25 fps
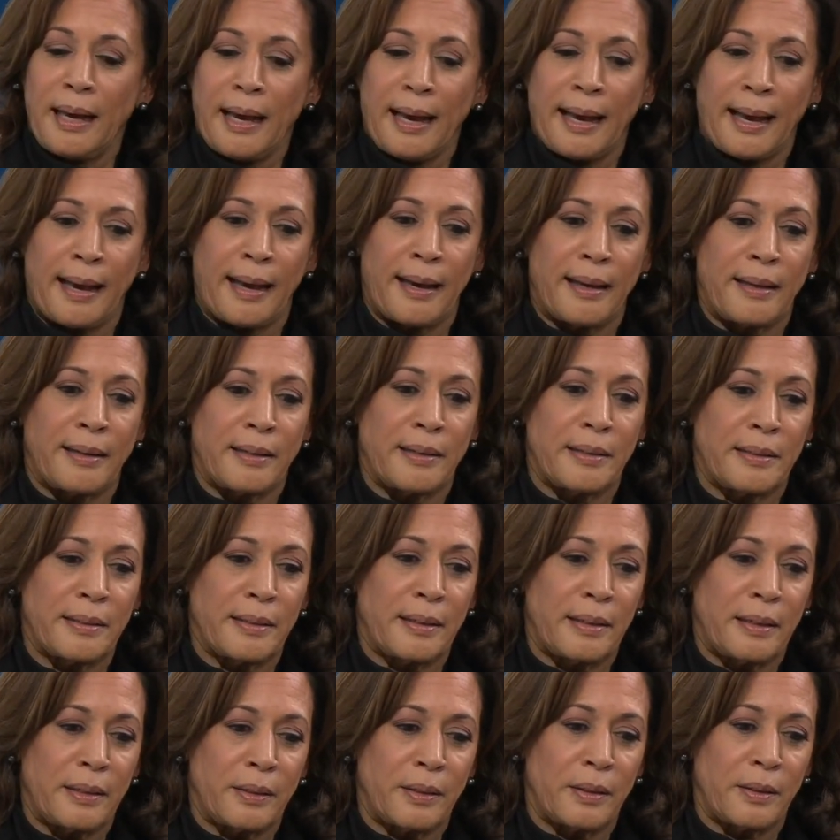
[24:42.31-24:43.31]
And
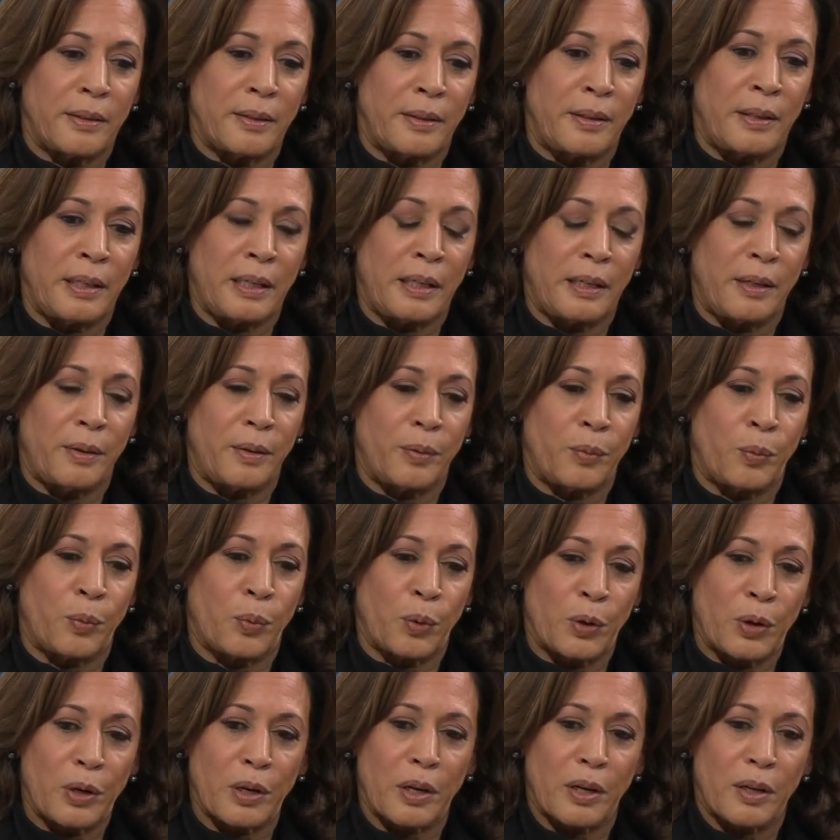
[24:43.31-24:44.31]
the
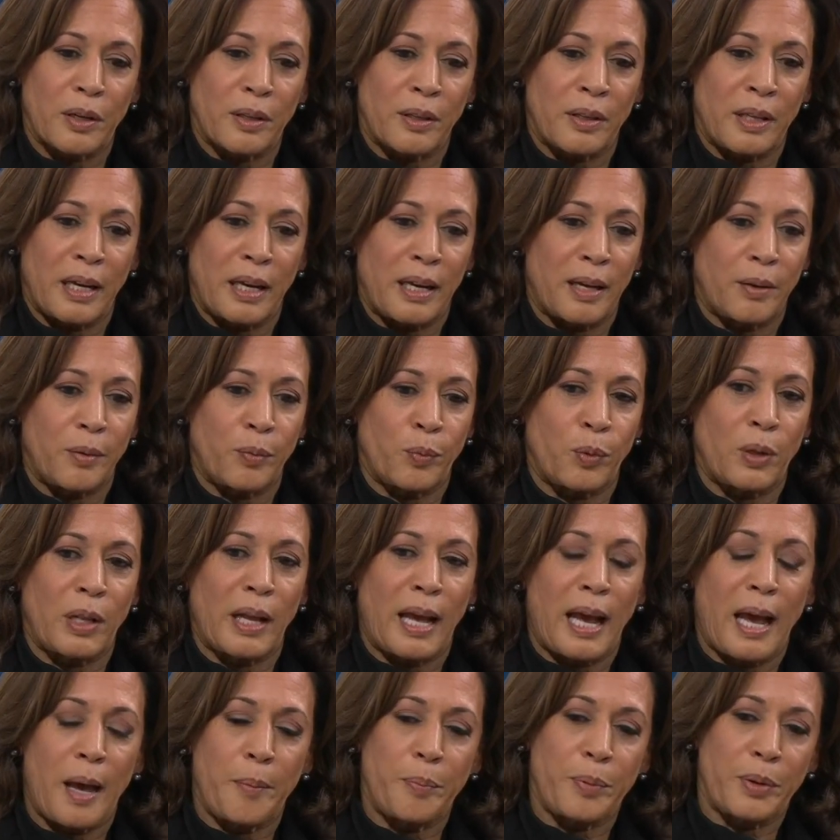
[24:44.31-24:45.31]
work that will
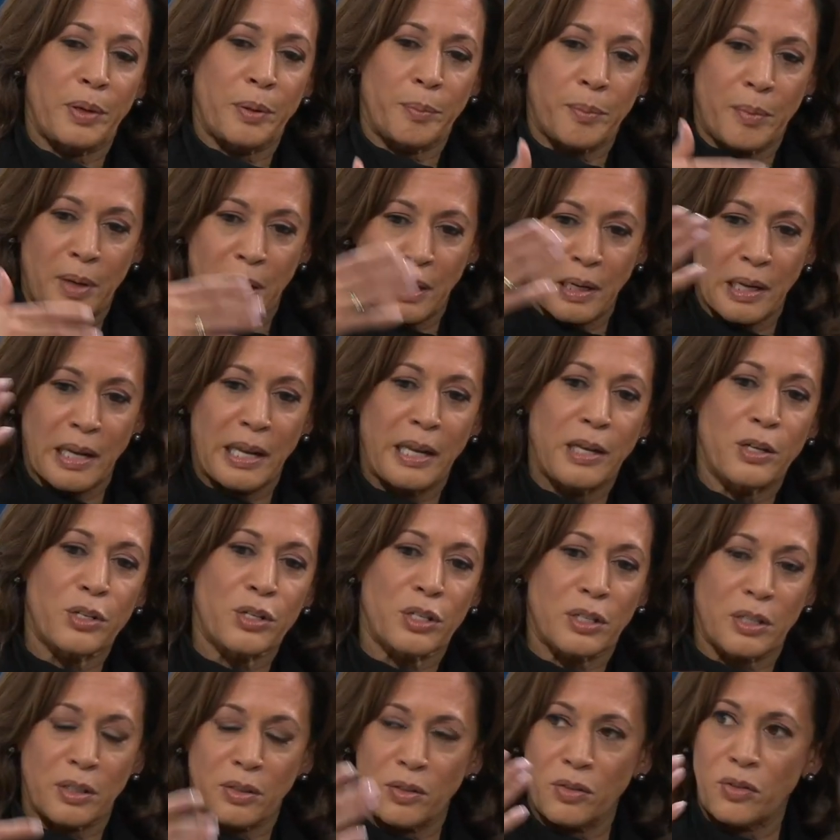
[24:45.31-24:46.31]
happen among
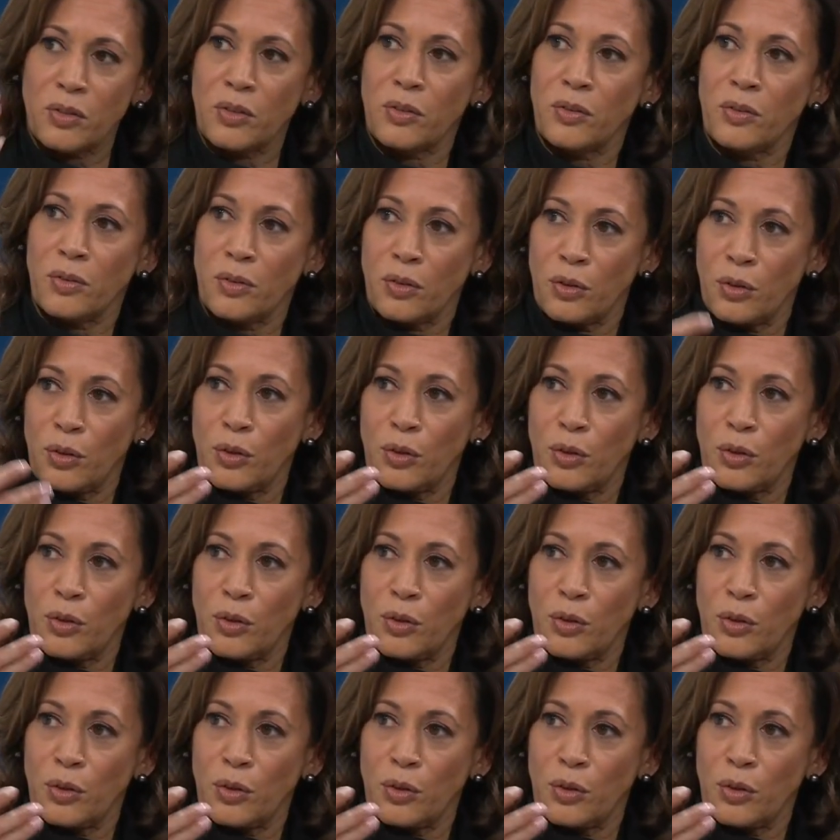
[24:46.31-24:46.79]
nations